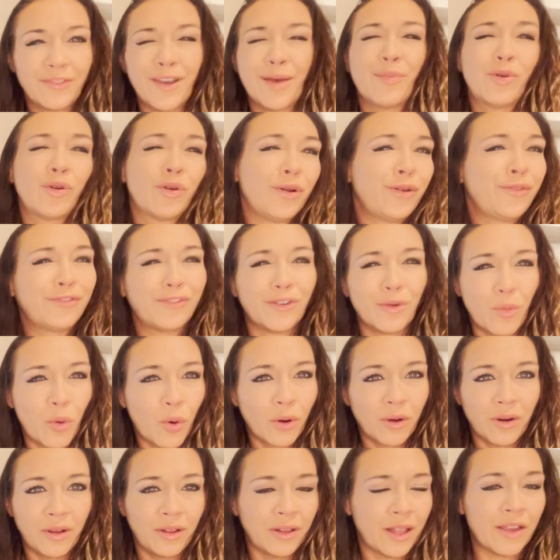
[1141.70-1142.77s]
Femoral,
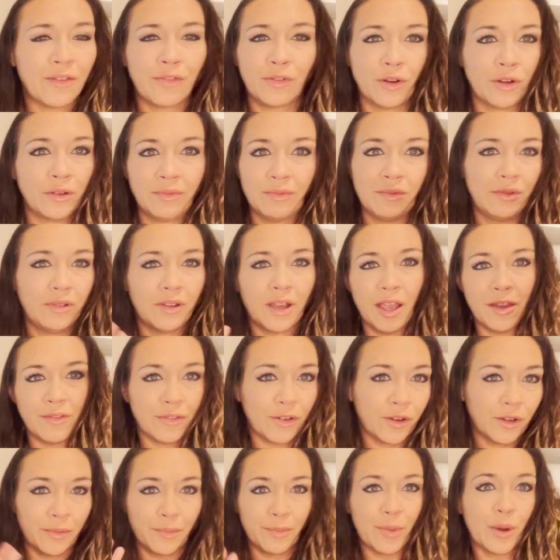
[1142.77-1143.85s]
femoral, I've heard, I've
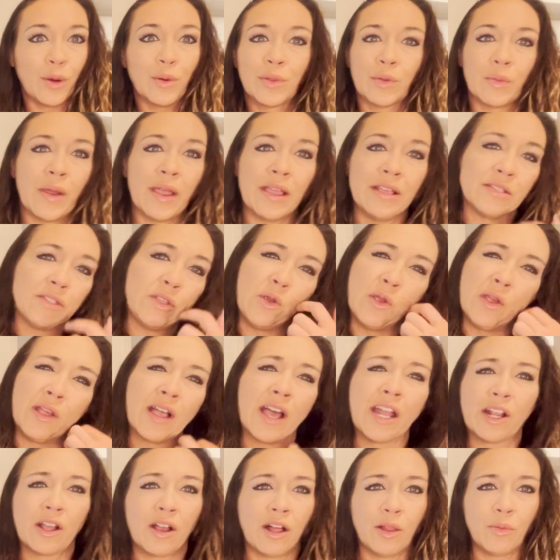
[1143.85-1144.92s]
heard them both ways. You can
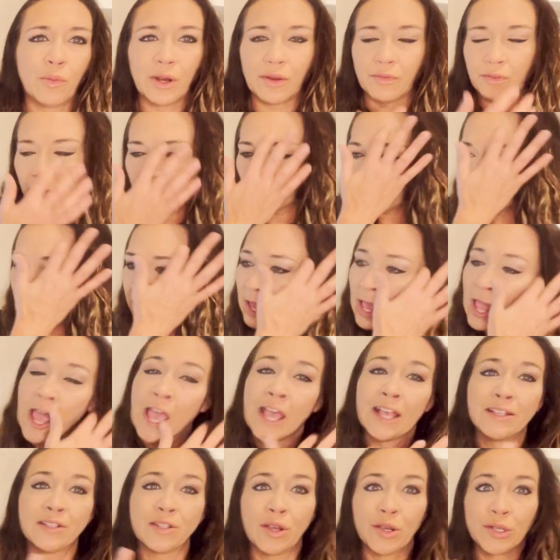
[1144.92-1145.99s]
kind of call them whatever you want,
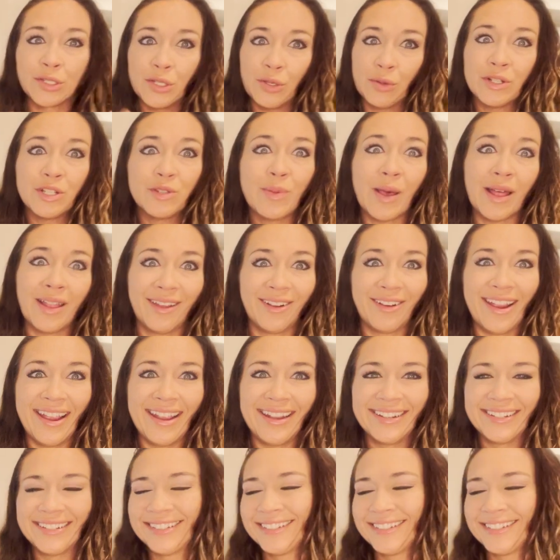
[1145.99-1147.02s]
as long as you can spell it right.